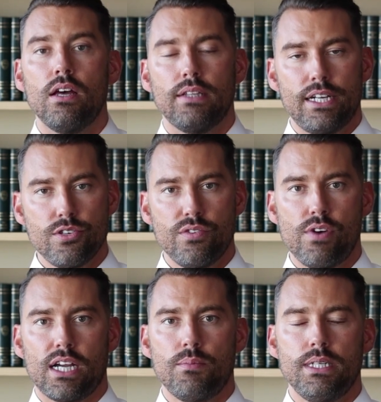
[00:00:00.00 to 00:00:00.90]
letters of
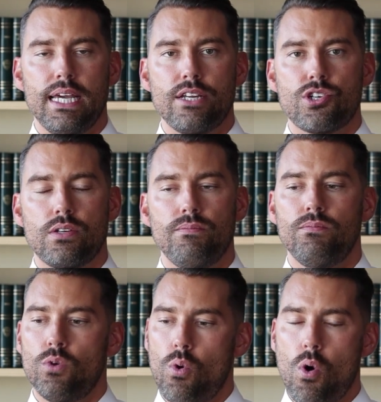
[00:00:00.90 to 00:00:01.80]
recommendation,
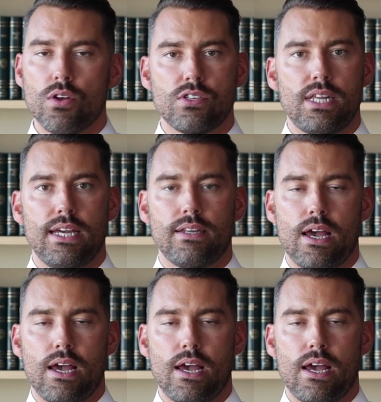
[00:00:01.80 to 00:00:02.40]
all stand